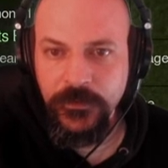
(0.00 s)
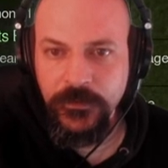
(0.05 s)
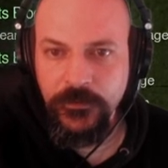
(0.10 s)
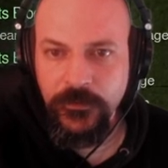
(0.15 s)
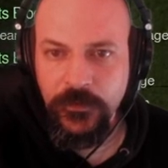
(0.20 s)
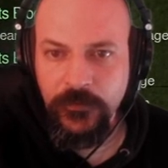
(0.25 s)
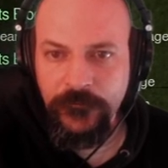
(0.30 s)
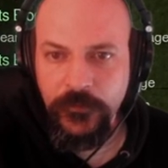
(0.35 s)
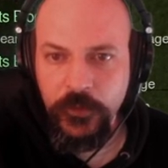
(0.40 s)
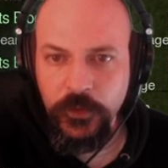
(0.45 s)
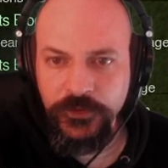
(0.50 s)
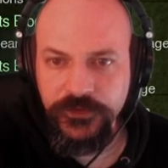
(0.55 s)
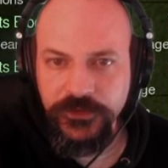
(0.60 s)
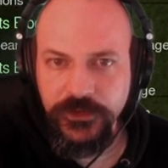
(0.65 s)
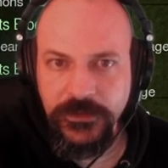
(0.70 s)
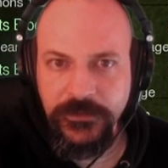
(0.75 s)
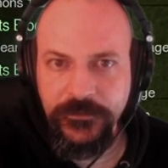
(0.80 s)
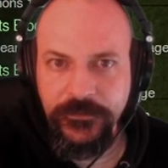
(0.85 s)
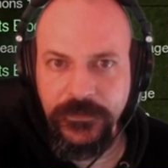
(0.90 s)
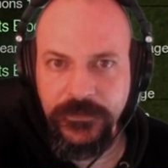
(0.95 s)

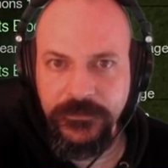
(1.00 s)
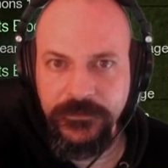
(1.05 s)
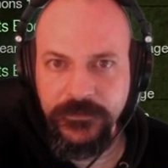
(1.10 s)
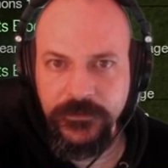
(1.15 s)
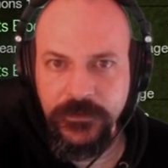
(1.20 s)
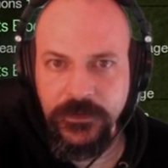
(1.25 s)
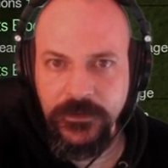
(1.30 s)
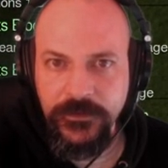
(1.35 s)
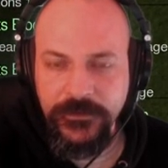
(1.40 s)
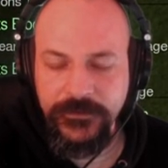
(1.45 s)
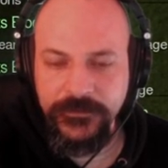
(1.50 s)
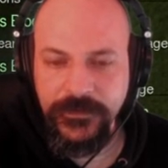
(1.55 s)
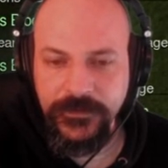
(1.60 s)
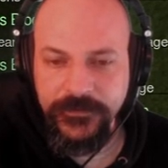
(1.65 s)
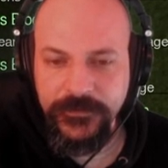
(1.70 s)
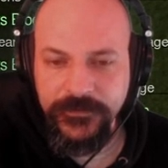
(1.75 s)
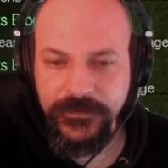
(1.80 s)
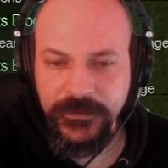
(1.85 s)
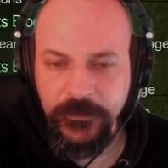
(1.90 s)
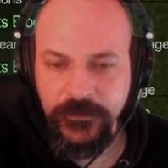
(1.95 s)
Fortunately, these
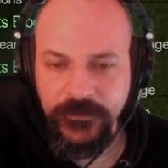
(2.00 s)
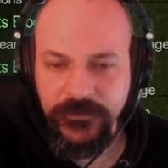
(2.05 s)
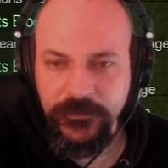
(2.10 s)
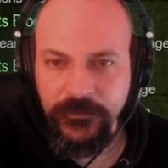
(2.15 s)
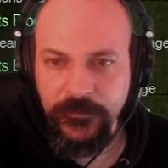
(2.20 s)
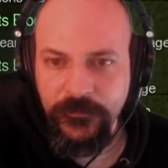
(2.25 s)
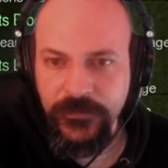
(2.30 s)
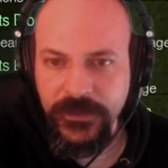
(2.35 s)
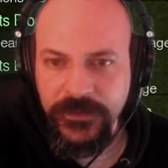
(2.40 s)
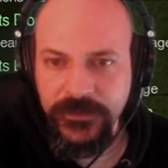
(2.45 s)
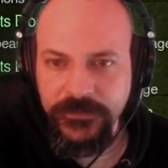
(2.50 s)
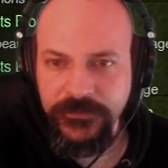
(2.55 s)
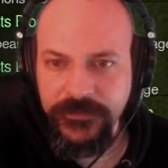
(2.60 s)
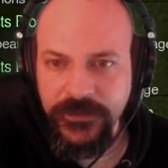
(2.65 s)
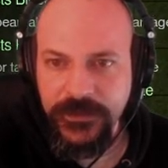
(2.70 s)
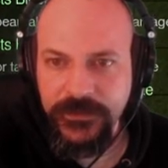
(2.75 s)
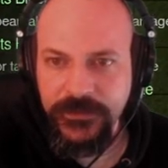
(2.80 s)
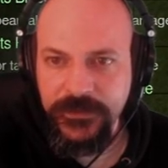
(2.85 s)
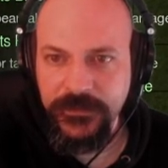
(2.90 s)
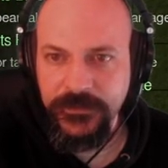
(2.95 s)
lesser demons they can
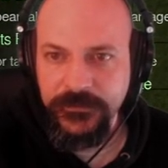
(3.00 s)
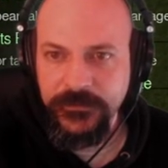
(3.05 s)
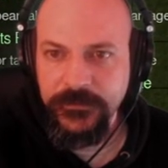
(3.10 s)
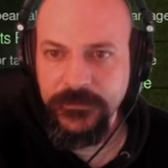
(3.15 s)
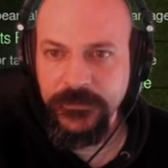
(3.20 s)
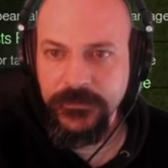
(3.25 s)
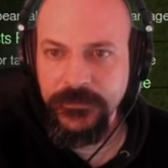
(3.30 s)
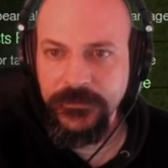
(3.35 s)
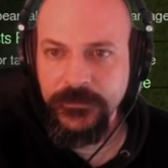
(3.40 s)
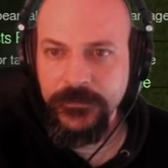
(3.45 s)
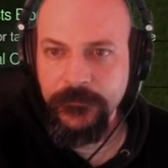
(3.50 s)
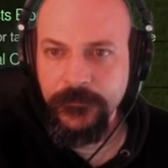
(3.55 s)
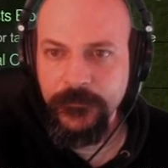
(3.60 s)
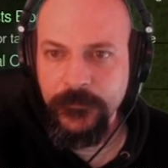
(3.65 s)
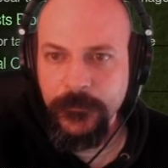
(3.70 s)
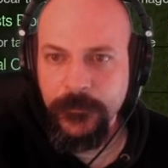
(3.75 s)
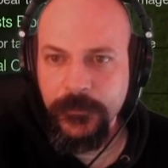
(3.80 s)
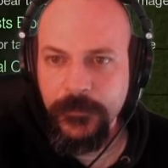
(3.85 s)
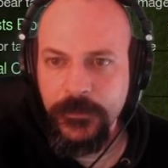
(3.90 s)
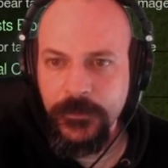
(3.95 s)
take it.
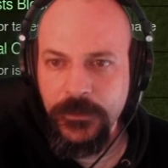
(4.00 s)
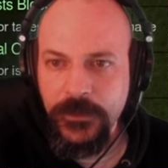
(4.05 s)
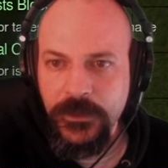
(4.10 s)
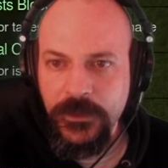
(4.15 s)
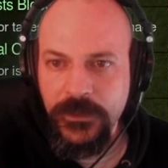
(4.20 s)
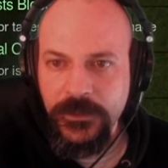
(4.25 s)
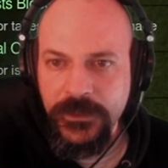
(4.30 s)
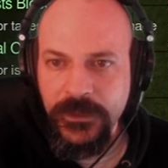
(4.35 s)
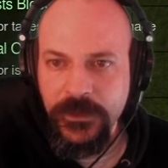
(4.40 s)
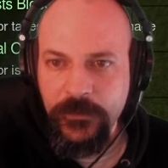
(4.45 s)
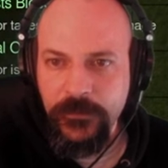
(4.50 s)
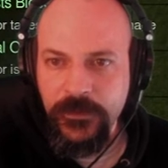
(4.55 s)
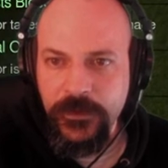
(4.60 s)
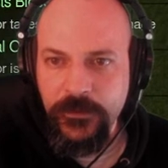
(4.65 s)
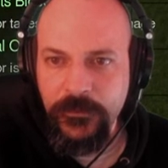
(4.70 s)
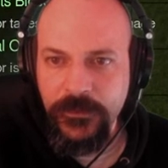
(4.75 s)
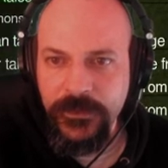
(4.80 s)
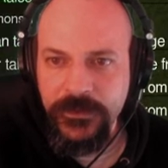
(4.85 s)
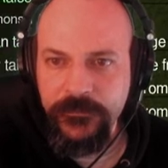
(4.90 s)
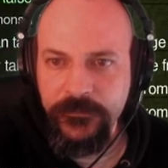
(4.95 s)
Yeah, we're
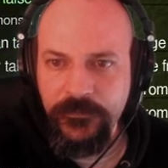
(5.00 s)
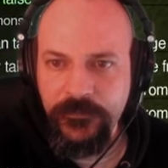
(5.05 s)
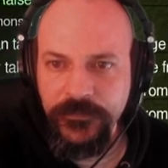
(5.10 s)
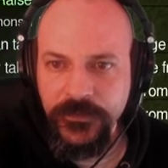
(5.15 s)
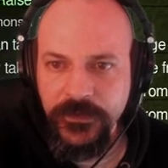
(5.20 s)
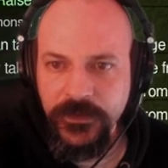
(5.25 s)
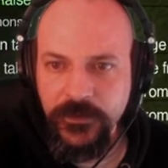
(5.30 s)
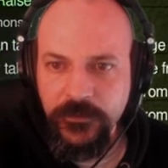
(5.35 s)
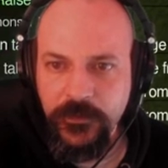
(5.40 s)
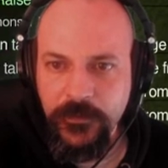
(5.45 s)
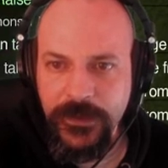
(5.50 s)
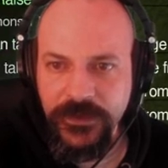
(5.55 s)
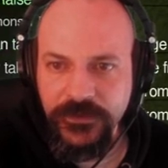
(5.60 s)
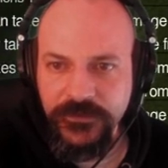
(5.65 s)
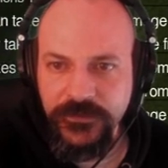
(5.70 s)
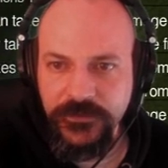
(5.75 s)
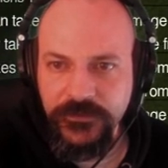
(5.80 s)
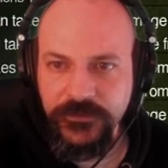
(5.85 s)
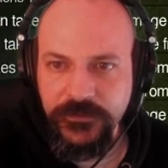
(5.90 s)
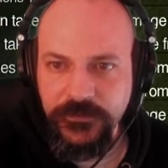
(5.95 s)

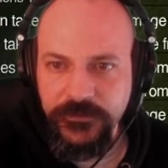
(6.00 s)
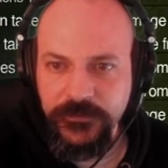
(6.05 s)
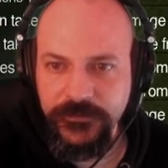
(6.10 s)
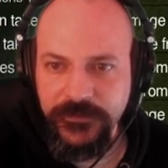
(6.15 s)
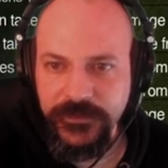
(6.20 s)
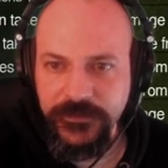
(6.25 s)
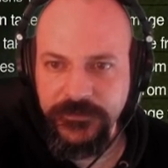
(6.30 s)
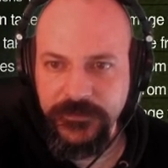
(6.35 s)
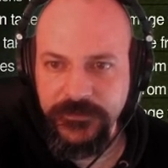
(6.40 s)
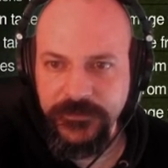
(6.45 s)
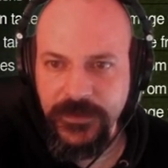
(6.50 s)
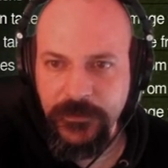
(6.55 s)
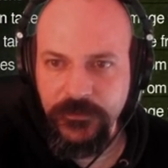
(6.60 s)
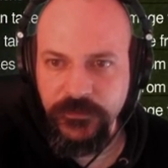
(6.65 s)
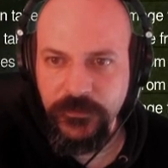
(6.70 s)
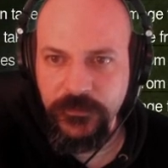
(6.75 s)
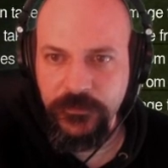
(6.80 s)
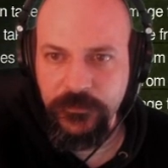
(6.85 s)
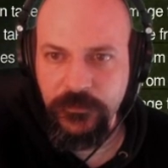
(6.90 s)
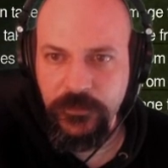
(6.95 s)
managing to do some decent damage
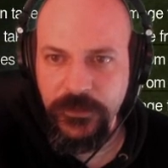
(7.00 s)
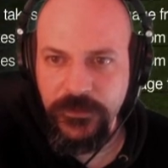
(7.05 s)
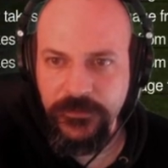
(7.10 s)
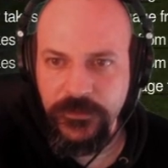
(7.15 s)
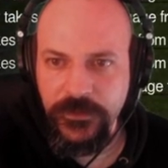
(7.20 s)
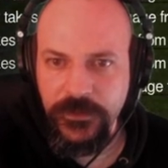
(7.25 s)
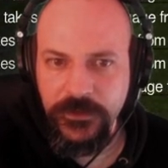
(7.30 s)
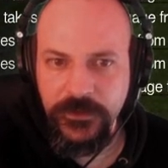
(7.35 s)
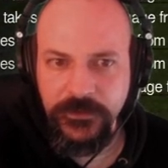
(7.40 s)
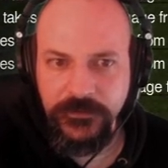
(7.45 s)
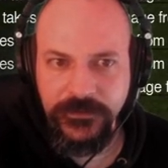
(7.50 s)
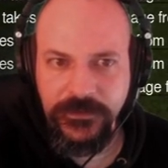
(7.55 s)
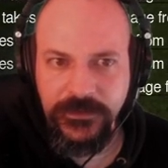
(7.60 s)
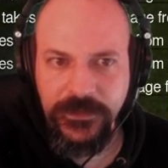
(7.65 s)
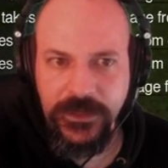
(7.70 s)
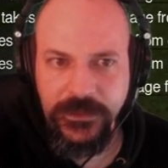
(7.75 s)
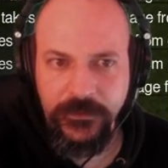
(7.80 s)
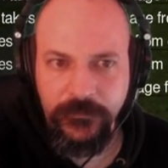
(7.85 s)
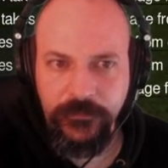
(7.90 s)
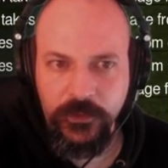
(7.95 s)
with
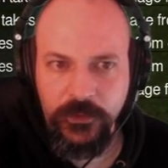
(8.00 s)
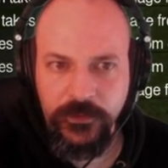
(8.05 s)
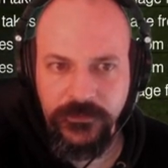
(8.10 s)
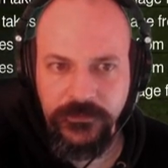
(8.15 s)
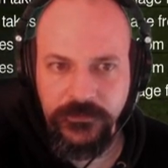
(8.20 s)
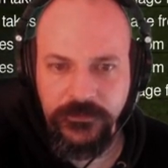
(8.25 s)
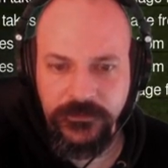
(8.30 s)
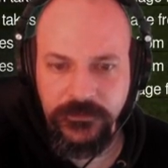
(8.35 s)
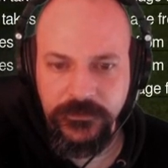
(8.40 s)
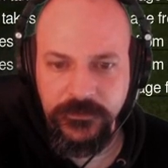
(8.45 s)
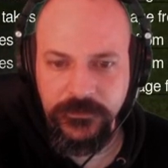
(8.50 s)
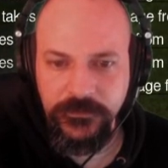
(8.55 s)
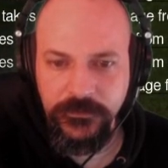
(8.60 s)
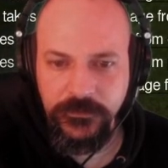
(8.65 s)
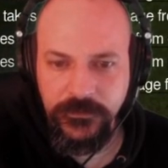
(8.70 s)
decay and poison too.